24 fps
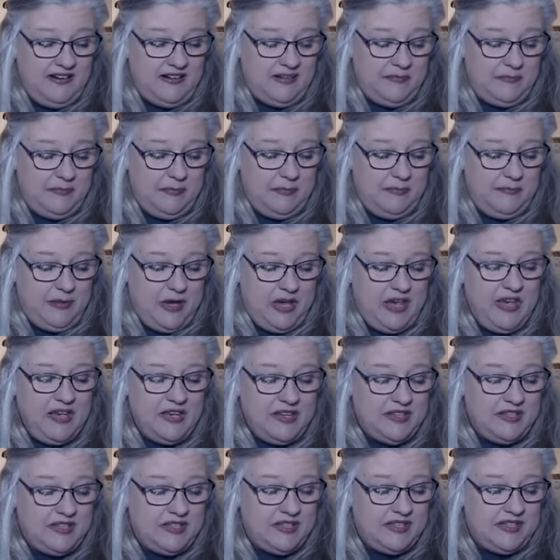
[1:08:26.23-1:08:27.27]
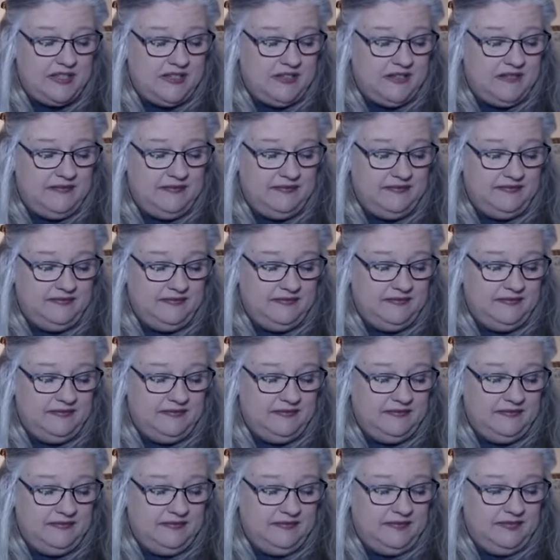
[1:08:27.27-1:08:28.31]
And peace and
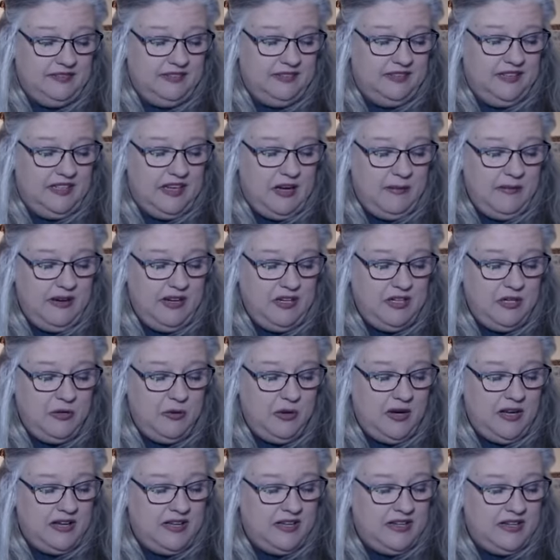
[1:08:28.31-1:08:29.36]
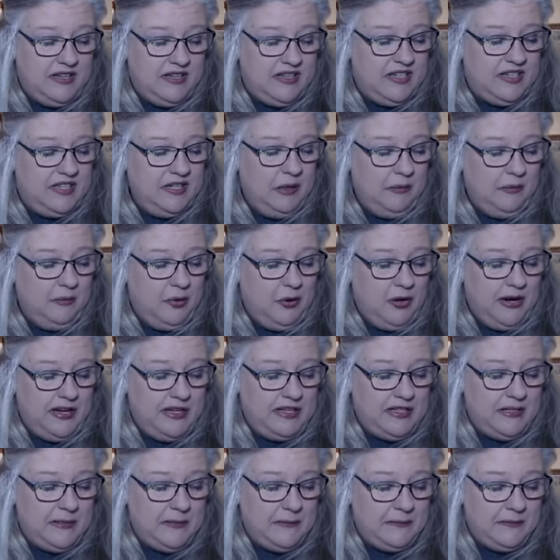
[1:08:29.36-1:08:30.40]
coming to a still
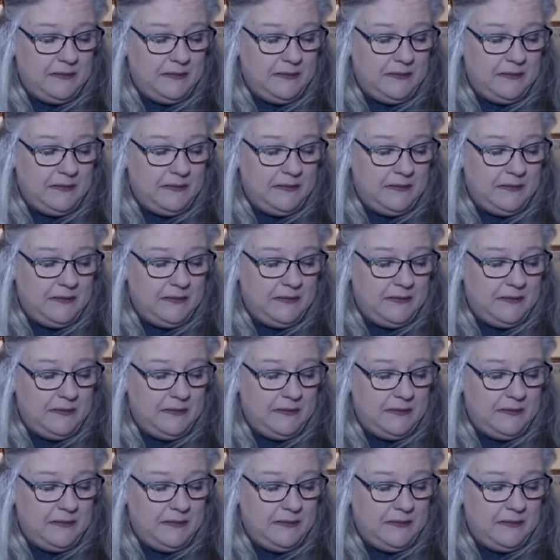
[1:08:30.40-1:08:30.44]
point.